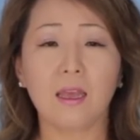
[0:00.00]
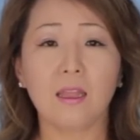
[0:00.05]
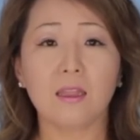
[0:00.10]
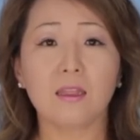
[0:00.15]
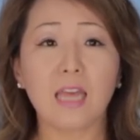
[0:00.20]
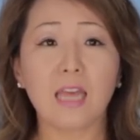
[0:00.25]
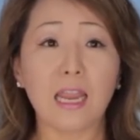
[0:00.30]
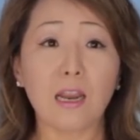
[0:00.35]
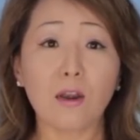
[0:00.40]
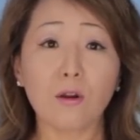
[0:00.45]

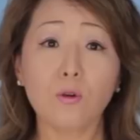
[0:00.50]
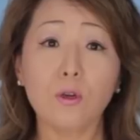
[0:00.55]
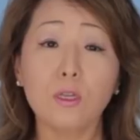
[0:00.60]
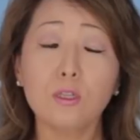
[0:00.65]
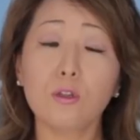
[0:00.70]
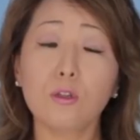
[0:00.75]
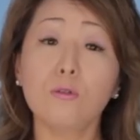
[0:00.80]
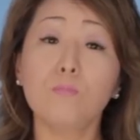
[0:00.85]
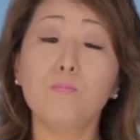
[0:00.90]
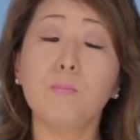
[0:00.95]
they're
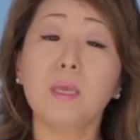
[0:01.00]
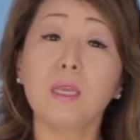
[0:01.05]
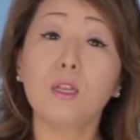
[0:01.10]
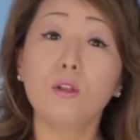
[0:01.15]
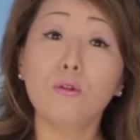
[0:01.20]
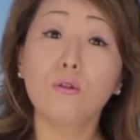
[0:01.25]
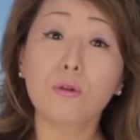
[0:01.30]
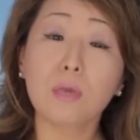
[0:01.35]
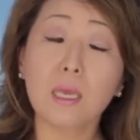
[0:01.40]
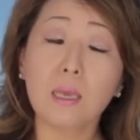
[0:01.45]
going to be
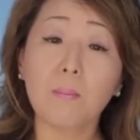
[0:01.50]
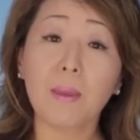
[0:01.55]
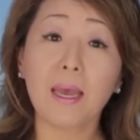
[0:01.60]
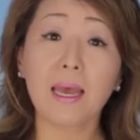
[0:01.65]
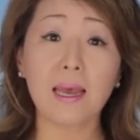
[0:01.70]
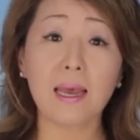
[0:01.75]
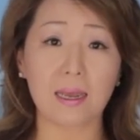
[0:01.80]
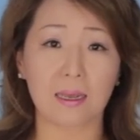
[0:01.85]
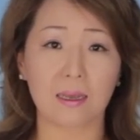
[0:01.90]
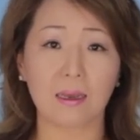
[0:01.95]
looking
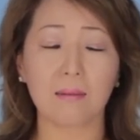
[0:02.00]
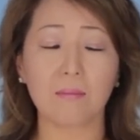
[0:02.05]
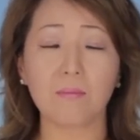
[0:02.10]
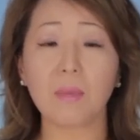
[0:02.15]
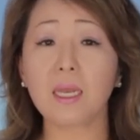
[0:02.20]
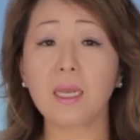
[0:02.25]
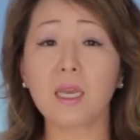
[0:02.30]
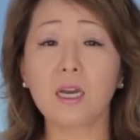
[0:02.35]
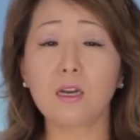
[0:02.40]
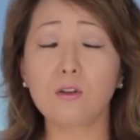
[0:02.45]
back
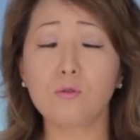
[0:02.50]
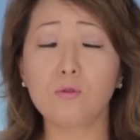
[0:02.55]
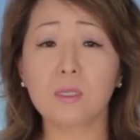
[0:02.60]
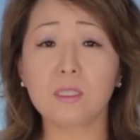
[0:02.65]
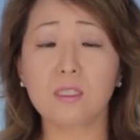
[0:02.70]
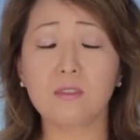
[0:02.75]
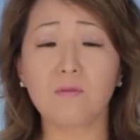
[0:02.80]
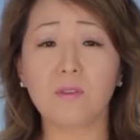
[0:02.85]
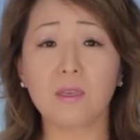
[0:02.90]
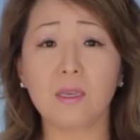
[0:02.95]
many
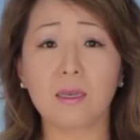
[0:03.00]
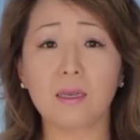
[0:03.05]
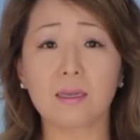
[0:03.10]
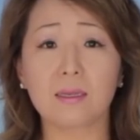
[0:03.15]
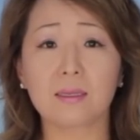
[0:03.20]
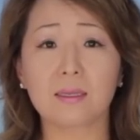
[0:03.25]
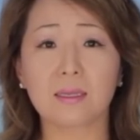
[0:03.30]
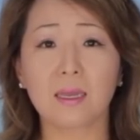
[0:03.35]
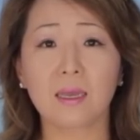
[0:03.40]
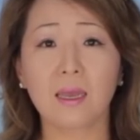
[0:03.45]
hundreds of
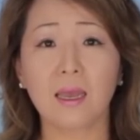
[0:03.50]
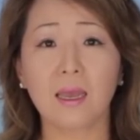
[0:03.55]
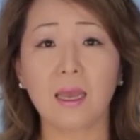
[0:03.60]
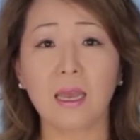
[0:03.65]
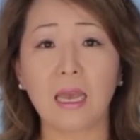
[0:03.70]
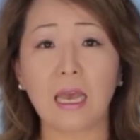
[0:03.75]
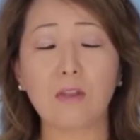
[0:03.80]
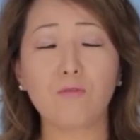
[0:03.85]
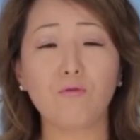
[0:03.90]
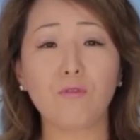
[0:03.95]
years
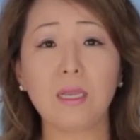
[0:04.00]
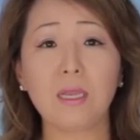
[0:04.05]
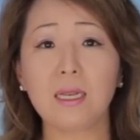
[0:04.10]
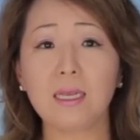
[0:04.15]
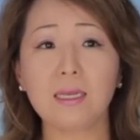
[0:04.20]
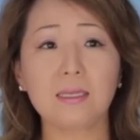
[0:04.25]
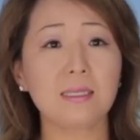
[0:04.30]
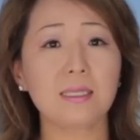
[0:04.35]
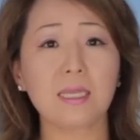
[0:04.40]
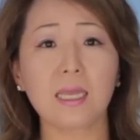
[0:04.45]
and
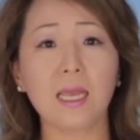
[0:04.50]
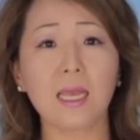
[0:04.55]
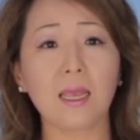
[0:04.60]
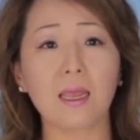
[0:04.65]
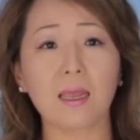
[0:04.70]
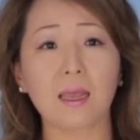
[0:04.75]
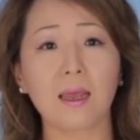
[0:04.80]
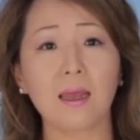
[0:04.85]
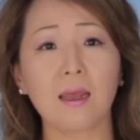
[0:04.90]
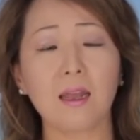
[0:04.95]
really
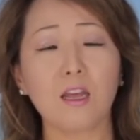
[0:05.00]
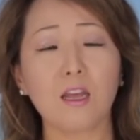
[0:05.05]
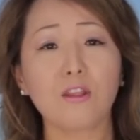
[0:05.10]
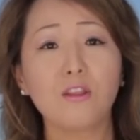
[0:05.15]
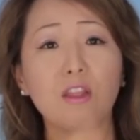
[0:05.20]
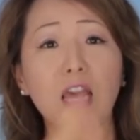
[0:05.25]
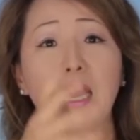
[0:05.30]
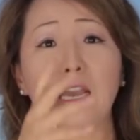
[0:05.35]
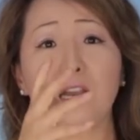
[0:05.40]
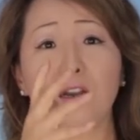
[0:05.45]
saying,
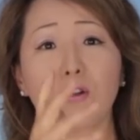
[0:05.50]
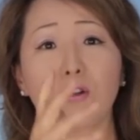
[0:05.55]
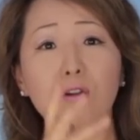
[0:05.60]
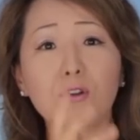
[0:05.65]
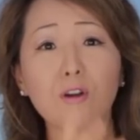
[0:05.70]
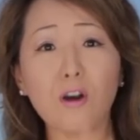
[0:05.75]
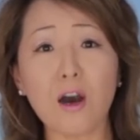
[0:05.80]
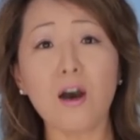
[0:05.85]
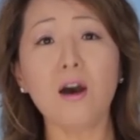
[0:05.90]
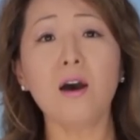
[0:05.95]
thank
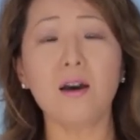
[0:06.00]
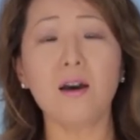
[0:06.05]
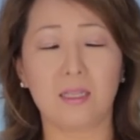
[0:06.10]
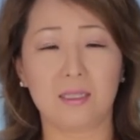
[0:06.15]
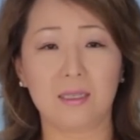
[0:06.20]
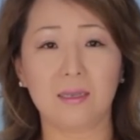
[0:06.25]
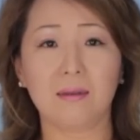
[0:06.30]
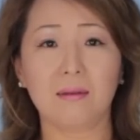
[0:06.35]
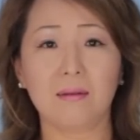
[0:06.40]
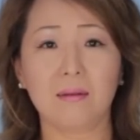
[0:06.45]

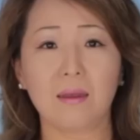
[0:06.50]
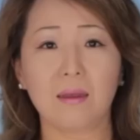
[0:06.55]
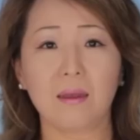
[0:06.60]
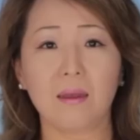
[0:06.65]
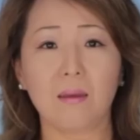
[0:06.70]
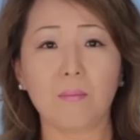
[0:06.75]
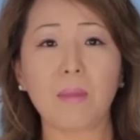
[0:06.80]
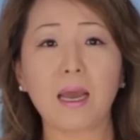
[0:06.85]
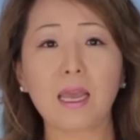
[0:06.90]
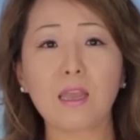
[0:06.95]
God,
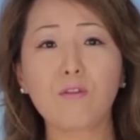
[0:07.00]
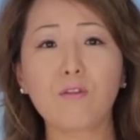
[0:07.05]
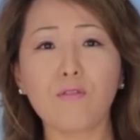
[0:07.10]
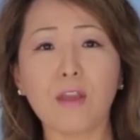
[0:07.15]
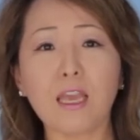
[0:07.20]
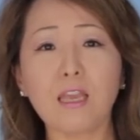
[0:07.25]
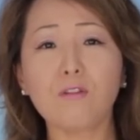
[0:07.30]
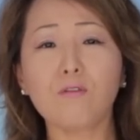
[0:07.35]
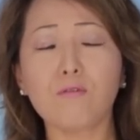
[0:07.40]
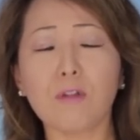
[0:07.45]
my
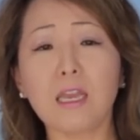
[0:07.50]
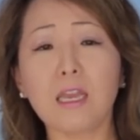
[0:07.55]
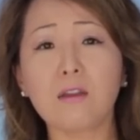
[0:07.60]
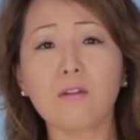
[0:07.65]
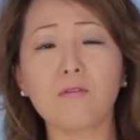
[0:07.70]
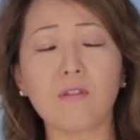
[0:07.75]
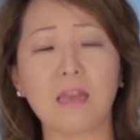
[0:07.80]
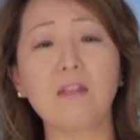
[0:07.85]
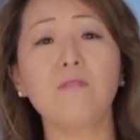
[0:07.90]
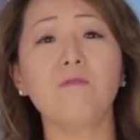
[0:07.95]

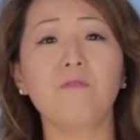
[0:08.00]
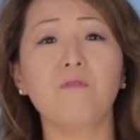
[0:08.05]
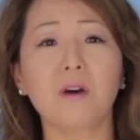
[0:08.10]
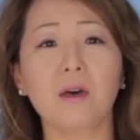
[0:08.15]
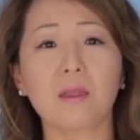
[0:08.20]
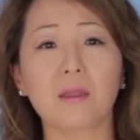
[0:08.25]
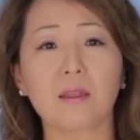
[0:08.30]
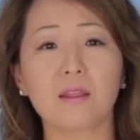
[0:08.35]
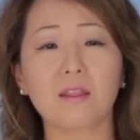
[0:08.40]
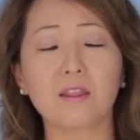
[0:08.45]

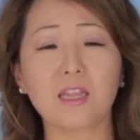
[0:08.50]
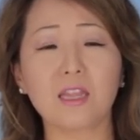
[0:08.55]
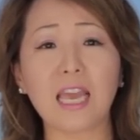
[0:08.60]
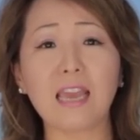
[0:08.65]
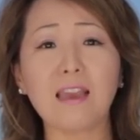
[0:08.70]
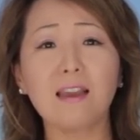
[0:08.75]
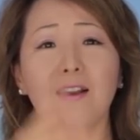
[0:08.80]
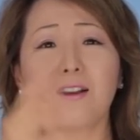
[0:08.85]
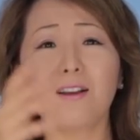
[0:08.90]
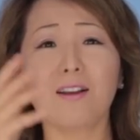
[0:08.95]
great-great-grandfather,
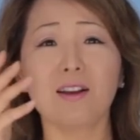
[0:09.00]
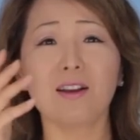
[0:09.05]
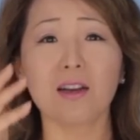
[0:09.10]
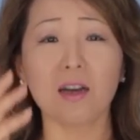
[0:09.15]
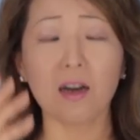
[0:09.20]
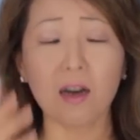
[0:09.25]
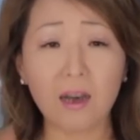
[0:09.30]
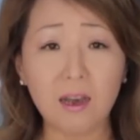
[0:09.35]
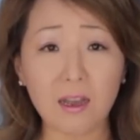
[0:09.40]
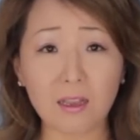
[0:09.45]
thank
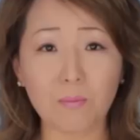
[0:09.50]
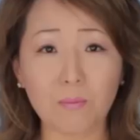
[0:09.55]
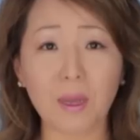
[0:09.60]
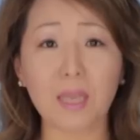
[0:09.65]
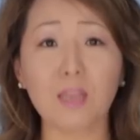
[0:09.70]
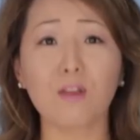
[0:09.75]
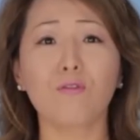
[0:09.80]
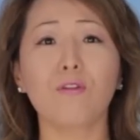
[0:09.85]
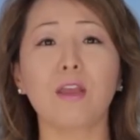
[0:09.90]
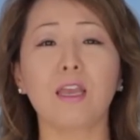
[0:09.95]
God,
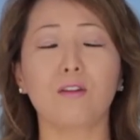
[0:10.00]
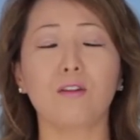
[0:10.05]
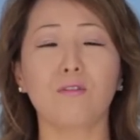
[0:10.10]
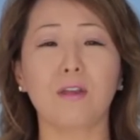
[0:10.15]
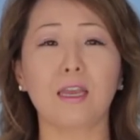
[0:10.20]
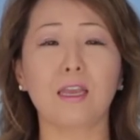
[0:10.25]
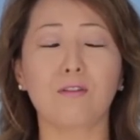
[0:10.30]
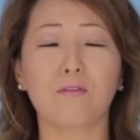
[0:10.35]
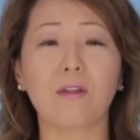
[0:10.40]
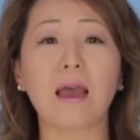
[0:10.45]
my
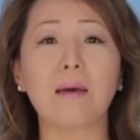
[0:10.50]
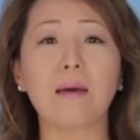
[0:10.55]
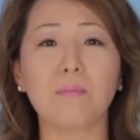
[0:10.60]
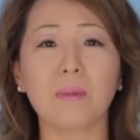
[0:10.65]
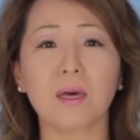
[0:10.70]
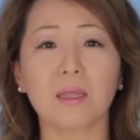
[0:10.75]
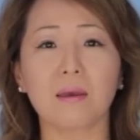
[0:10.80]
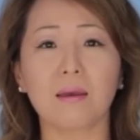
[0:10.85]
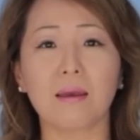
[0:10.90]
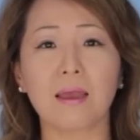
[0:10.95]

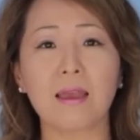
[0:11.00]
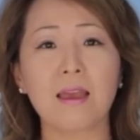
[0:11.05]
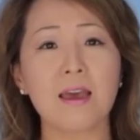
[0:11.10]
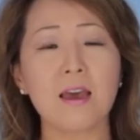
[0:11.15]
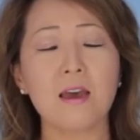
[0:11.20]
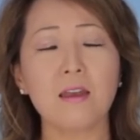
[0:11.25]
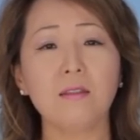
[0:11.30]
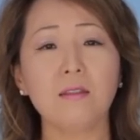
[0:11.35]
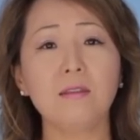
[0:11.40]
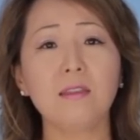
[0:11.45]
great-great-grandmother
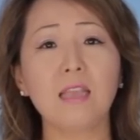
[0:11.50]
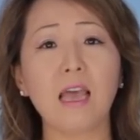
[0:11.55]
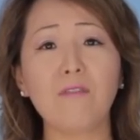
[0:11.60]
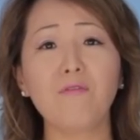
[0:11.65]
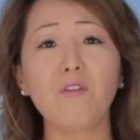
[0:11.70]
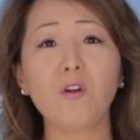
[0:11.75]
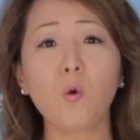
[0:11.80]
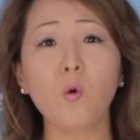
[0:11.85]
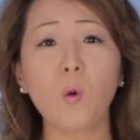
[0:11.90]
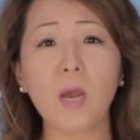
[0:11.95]

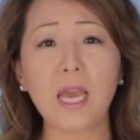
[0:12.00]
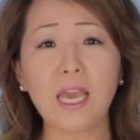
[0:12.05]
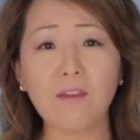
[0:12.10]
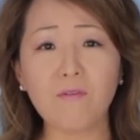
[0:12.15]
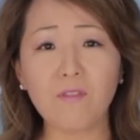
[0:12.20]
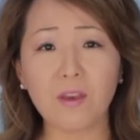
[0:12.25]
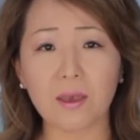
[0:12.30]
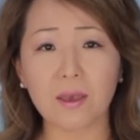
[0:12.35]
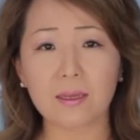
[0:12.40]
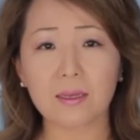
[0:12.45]
never
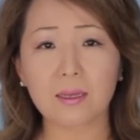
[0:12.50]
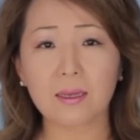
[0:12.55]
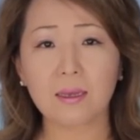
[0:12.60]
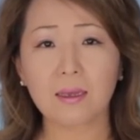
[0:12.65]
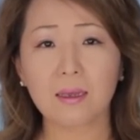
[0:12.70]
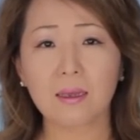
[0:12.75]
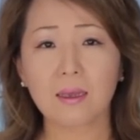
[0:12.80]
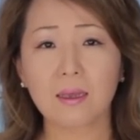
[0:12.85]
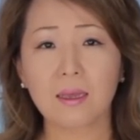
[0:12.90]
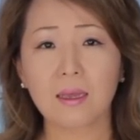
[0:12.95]
wavered
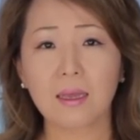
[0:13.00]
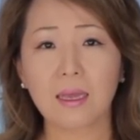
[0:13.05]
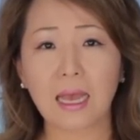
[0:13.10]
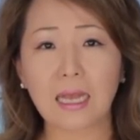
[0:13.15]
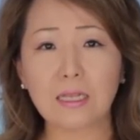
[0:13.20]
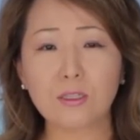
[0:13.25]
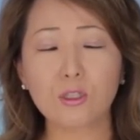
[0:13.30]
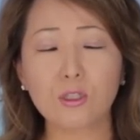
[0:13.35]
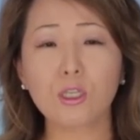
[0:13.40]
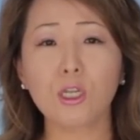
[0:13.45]

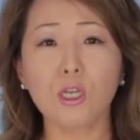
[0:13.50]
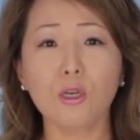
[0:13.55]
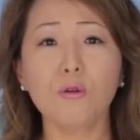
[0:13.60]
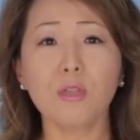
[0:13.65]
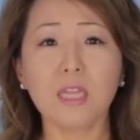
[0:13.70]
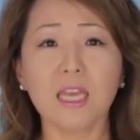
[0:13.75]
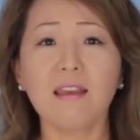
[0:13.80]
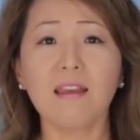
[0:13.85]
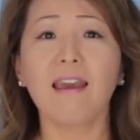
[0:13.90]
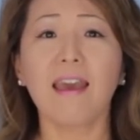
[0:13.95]
and
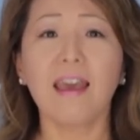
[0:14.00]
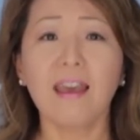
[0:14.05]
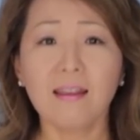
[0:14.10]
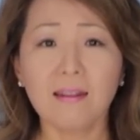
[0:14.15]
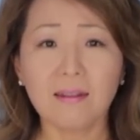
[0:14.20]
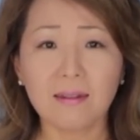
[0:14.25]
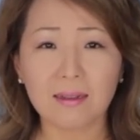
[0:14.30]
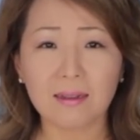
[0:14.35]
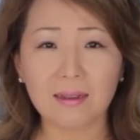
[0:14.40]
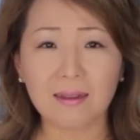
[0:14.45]
to the
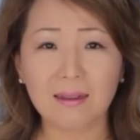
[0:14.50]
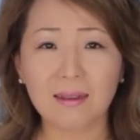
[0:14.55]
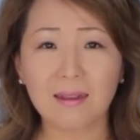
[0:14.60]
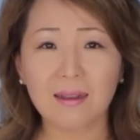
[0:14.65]
end